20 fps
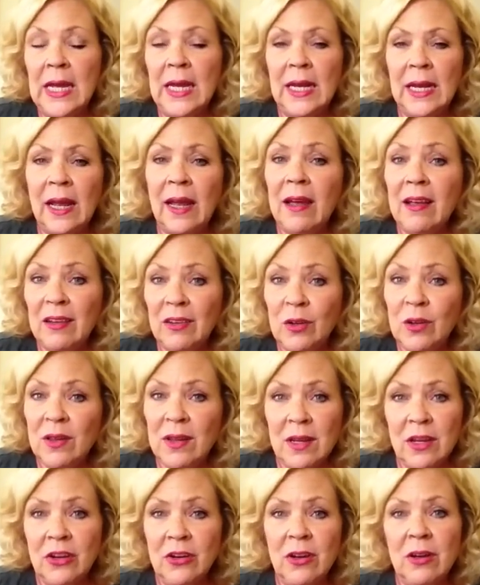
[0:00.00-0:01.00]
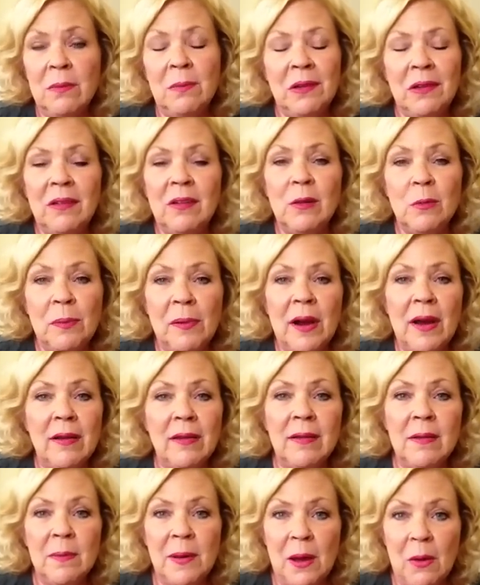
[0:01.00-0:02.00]
And I also think you're going to be
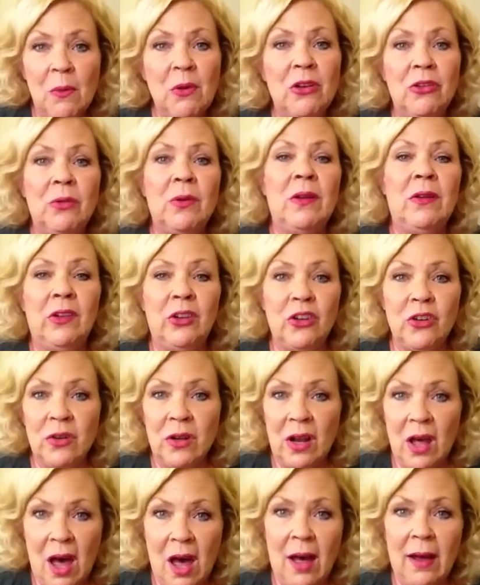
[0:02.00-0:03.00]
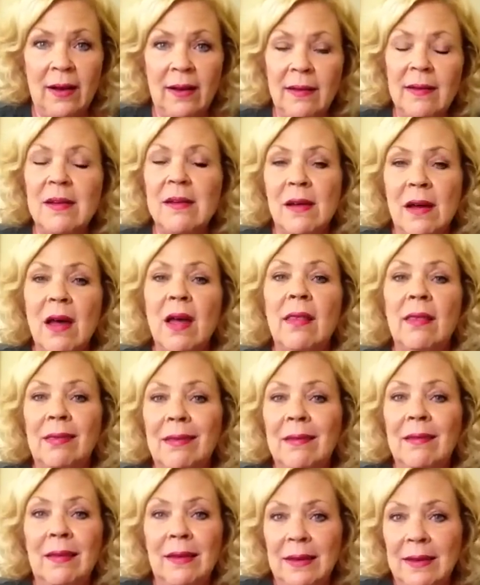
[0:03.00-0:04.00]
surprised about which ones are not on
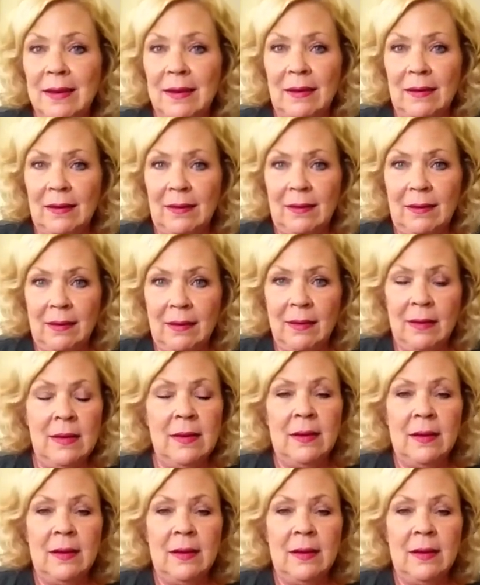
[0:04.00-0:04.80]
the list.